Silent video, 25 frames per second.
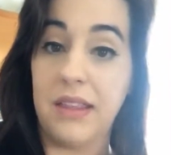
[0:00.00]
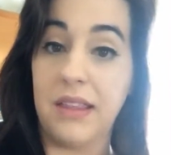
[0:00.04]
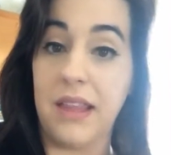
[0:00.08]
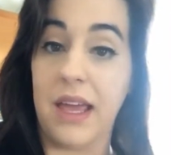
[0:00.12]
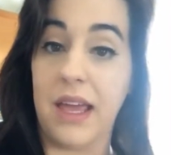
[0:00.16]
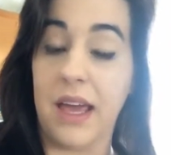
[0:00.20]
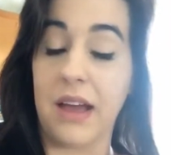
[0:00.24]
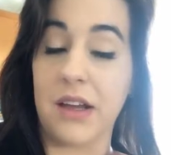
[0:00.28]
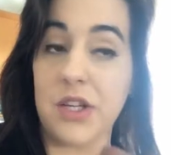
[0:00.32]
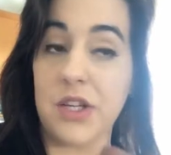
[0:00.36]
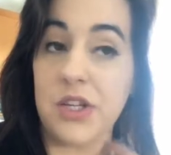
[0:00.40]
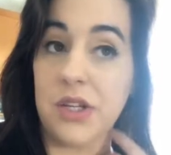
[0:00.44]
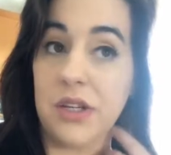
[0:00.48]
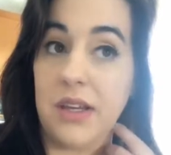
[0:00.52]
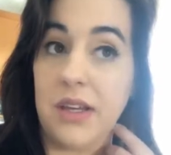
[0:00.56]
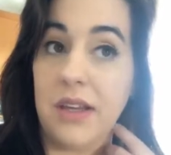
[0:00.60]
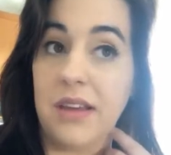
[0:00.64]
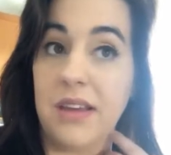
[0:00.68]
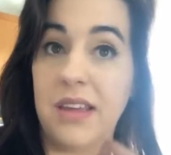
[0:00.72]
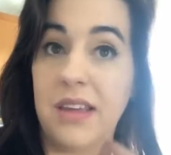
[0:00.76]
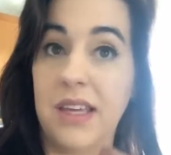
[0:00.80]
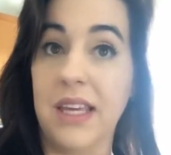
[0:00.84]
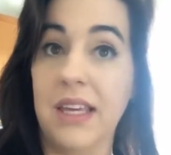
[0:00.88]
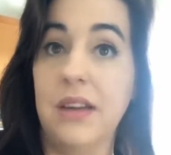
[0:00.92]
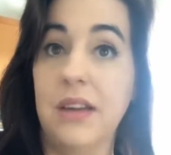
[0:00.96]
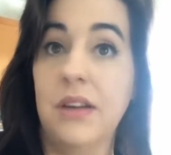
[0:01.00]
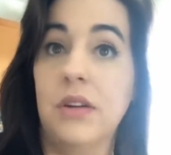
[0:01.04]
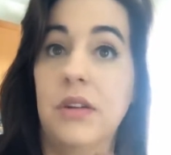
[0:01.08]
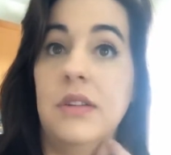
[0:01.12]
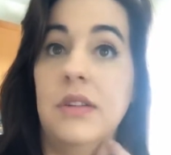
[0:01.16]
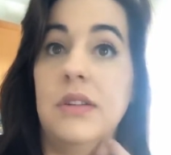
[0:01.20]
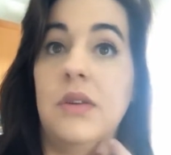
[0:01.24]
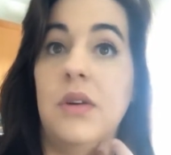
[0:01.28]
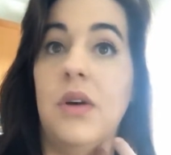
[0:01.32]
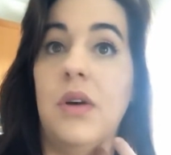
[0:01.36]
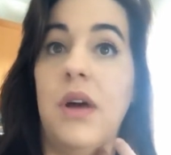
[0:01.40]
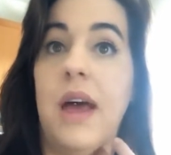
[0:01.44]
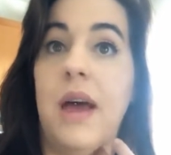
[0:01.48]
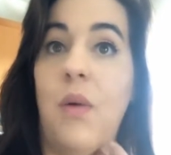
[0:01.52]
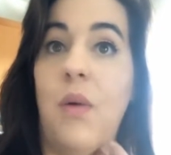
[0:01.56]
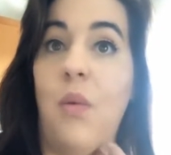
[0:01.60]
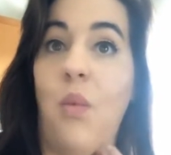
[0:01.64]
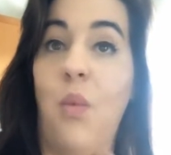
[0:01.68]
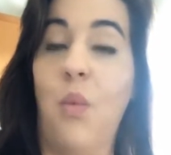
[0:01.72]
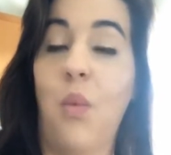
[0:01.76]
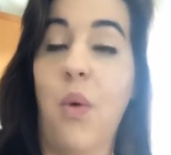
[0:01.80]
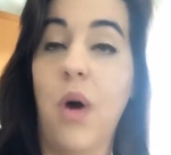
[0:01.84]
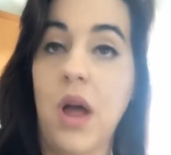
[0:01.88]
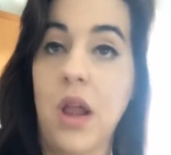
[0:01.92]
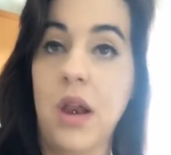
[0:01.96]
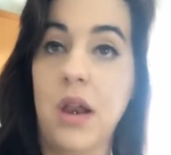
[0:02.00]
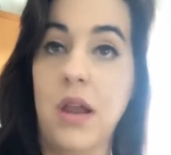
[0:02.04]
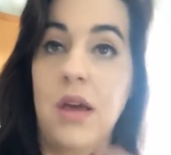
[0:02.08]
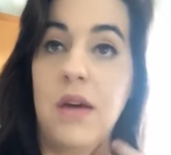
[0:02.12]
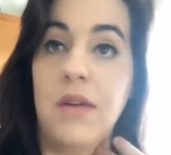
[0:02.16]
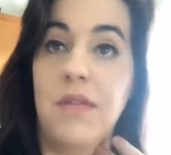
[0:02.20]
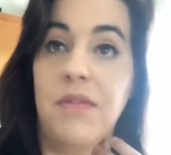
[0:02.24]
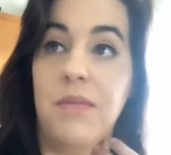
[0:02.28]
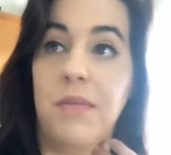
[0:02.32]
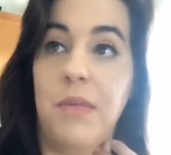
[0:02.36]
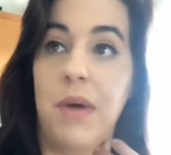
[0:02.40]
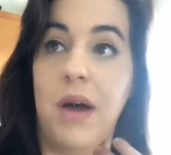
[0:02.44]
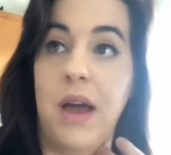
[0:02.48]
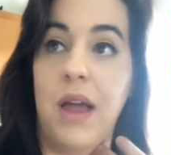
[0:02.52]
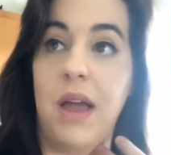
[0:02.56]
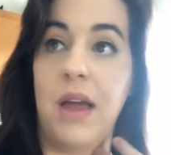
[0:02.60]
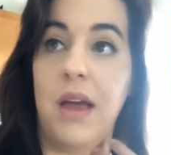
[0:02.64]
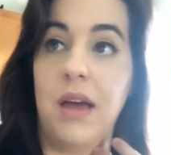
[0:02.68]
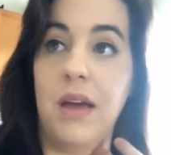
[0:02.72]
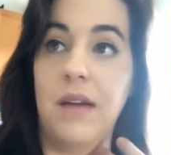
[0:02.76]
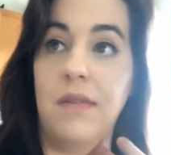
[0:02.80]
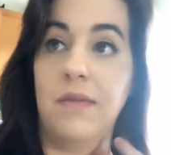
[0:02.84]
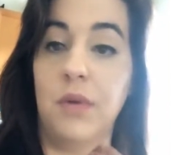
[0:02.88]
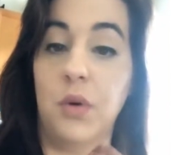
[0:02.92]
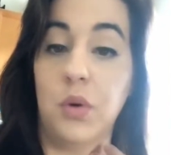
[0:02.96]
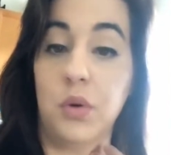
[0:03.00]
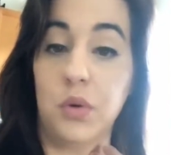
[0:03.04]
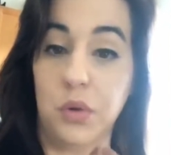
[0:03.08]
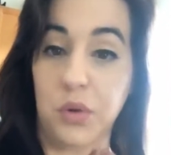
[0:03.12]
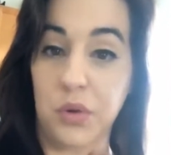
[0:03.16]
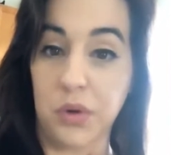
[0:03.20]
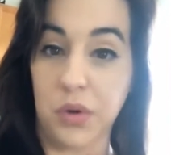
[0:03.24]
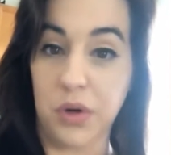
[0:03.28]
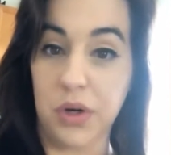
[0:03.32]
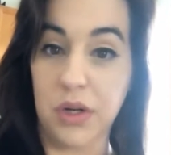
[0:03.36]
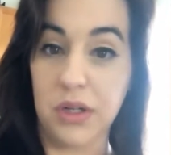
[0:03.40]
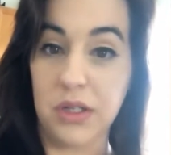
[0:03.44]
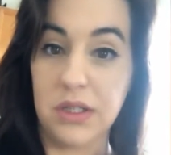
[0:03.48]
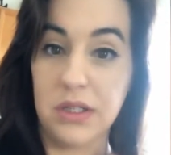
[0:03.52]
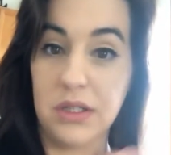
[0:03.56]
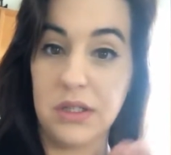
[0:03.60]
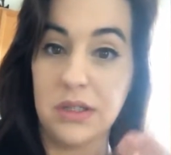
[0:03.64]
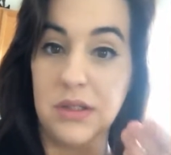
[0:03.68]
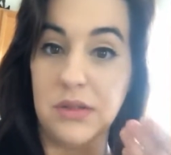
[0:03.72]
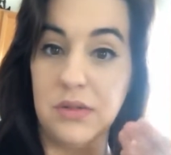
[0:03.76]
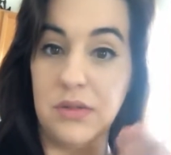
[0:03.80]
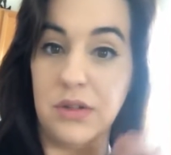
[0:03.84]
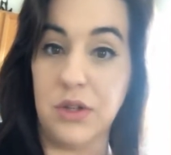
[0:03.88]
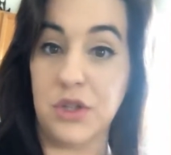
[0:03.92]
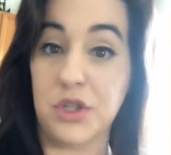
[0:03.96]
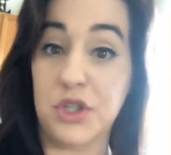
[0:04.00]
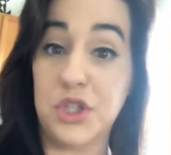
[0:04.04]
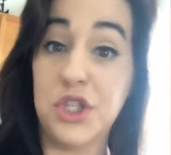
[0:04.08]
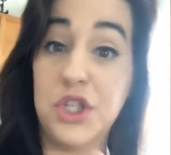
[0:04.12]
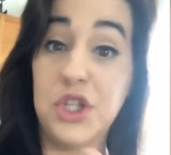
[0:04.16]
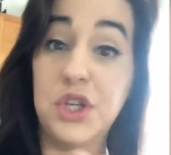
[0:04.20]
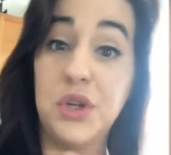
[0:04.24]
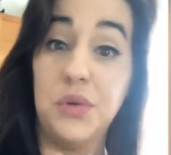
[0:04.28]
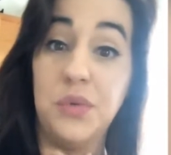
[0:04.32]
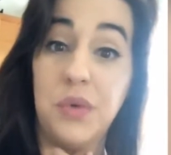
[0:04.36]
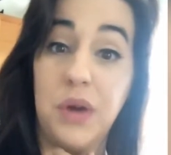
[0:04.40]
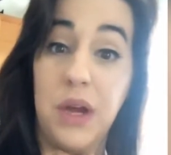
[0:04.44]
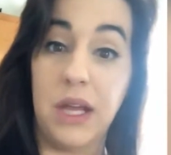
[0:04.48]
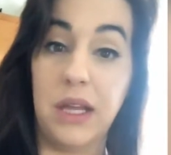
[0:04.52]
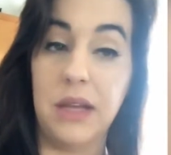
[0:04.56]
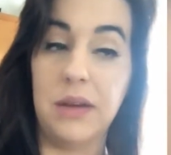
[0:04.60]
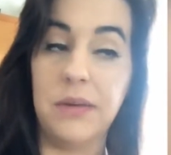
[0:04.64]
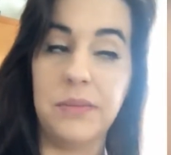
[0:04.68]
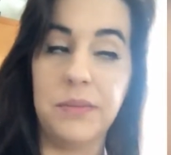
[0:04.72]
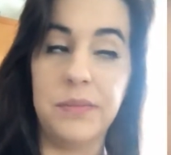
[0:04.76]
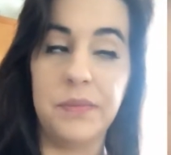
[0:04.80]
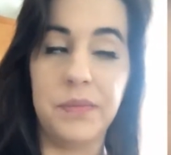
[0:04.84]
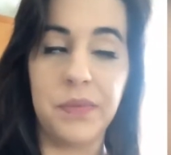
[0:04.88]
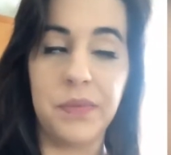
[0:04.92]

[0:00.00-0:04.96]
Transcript: They actually killed one of my vocal cords. There's two, right?